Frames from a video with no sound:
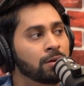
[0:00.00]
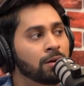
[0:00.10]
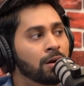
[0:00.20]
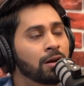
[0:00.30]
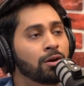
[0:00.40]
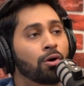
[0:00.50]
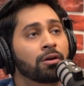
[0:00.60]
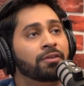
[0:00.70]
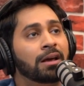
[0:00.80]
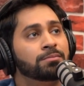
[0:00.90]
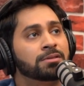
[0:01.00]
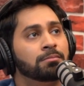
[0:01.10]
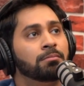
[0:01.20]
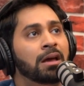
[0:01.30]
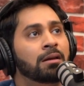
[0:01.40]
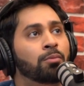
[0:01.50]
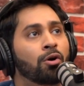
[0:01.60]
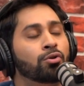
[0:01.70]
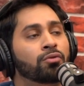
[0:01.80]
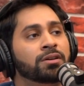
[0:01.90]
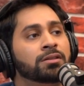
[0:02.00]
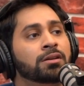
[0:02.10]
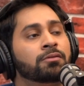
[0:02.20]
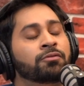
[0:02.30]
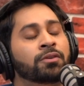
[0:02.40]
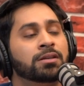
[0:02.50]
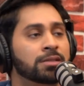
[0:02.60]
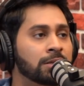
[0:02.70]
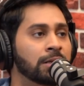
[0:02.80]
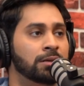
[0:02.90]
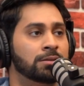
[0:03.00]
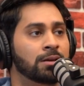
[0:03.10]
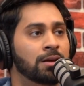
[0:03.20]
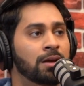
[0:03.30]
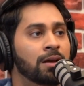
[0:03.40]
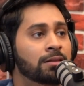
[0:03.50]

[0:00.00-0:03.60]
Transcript: Yeah, yeah. A lot of times men bond over the worst things. Yeah.